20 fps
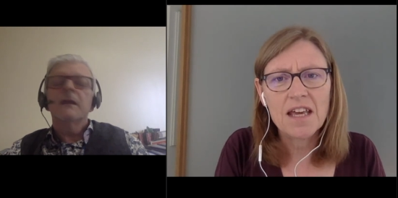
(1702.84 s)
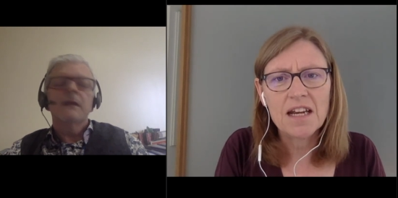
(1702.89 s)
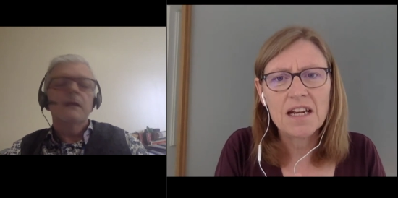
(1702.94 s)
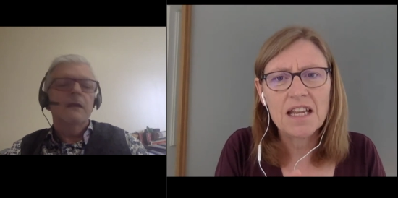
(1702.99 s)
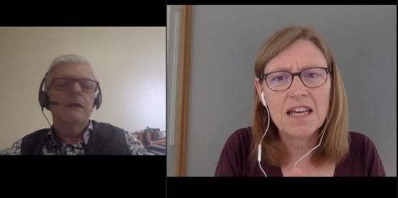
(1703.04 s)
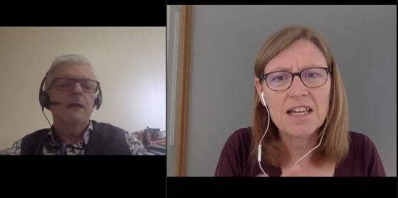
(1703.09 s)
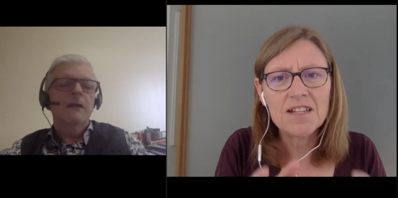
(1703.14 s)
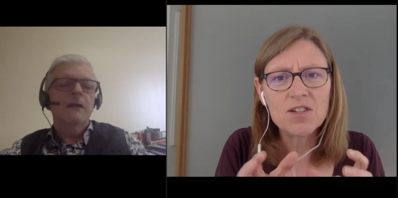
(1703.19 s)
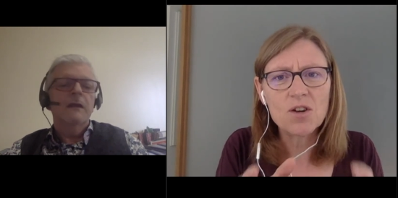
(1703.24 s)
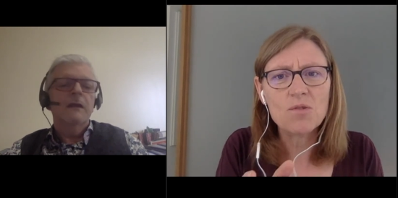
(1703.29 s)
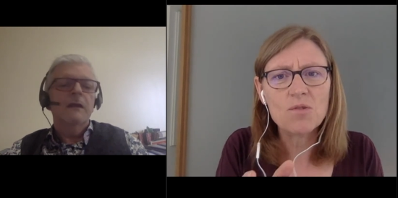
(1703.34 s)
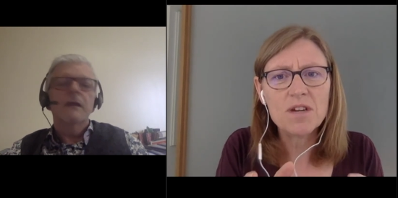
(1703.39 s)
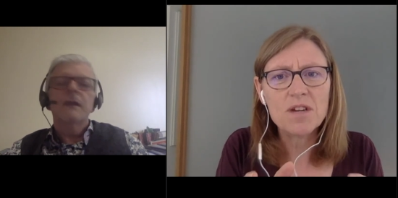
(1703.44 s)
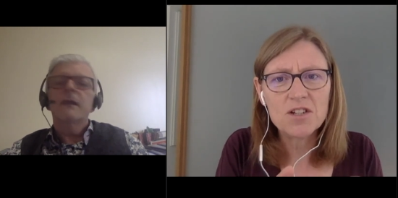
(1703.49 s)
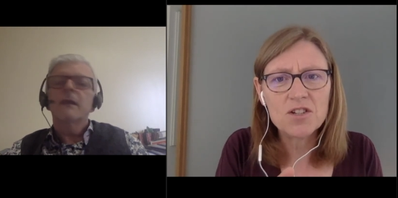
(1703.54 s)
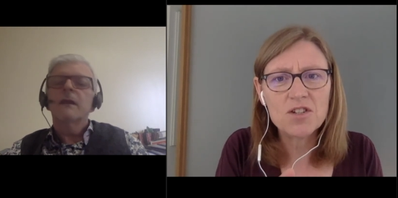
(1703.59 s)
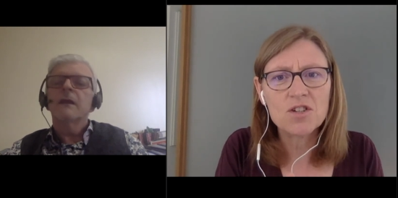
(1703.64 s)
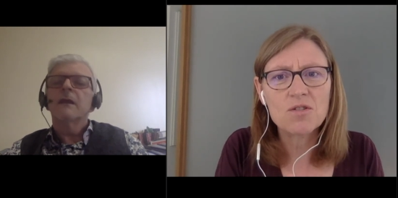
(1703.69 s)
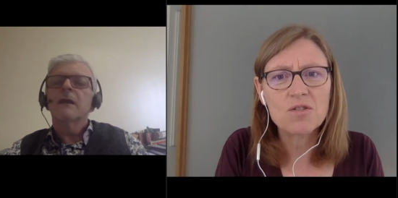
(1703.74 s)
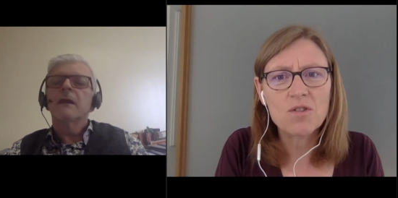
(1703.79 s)
Speaker 1: then let's go
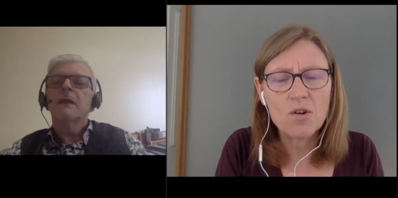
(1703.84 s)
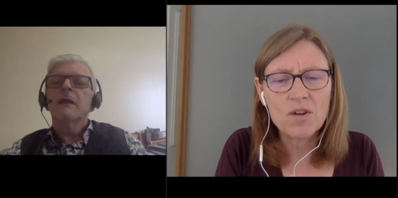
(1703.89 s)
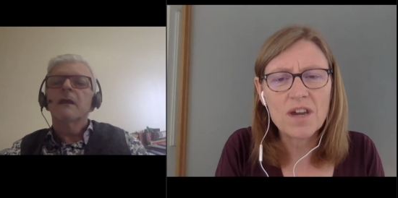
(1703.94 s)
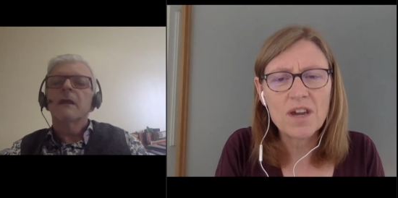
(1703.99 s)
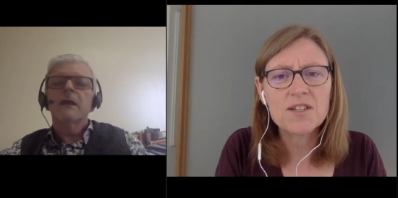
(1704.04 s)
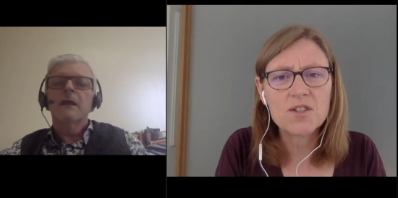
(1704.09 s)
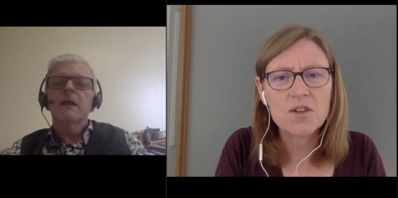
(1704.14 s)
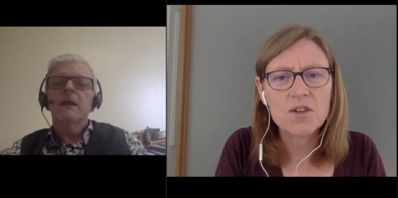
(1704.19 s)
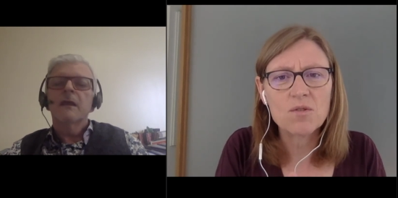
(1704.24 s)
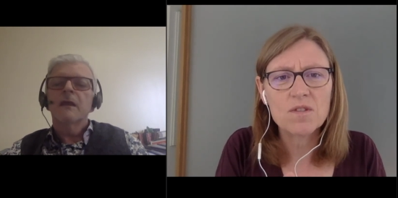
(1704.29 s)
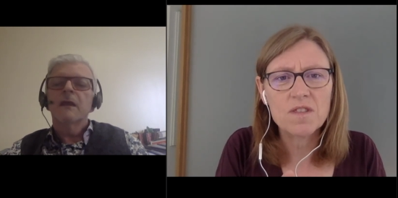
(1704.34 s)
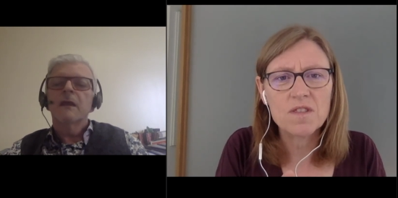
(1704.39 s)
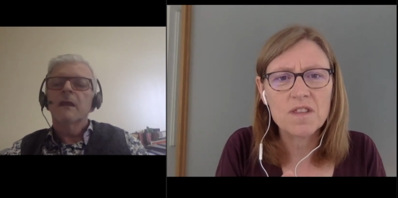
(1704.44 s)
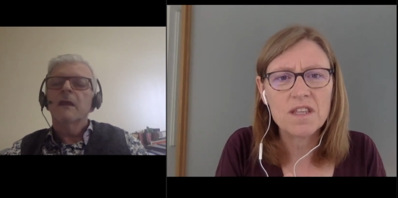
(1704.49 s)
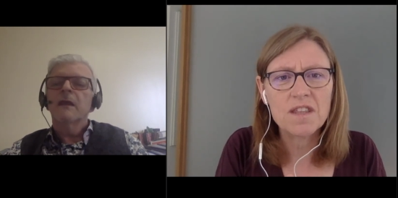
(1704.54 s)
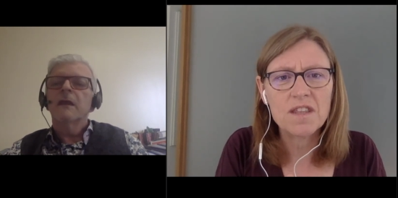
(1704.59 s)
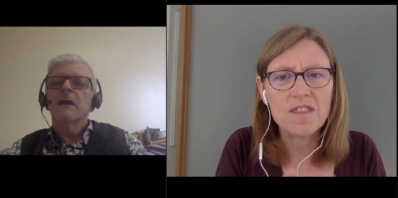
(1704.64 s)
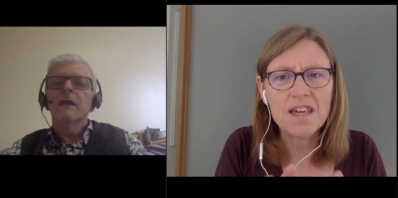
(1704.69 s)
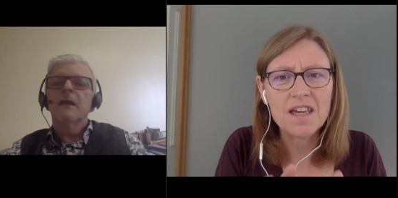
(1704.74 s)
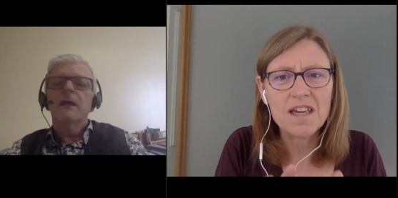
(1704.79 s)
into okay, so
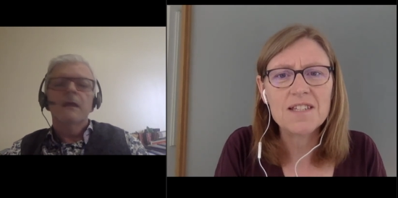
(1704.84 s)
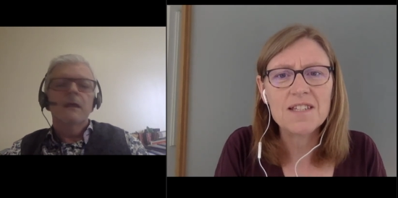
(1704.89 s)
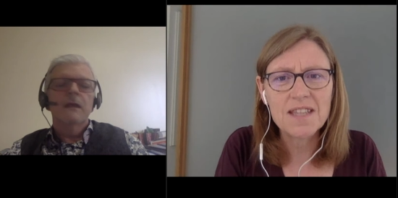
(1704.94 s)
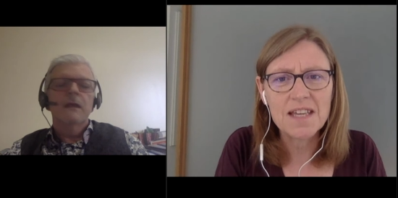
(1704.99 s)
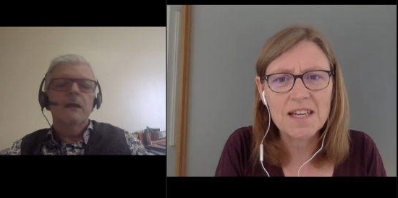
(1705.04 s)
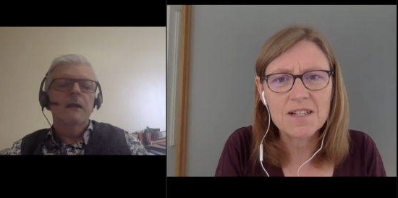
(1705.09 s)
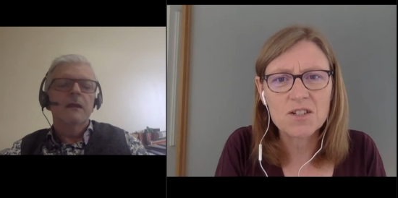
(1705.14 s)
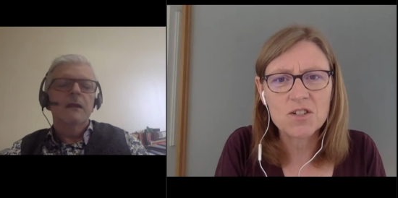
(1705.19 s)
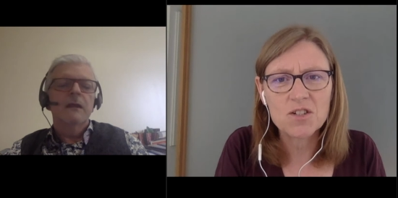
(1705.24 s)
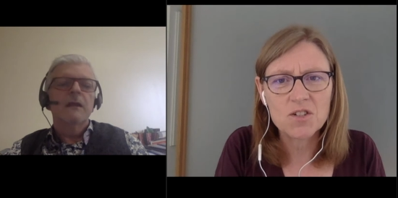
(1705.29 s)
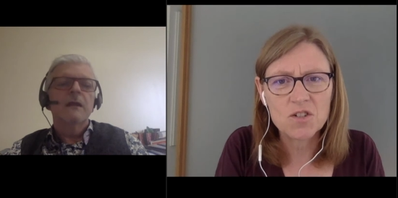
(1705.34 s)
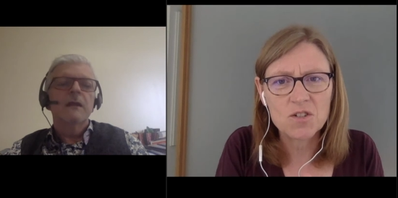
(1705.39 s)
the things that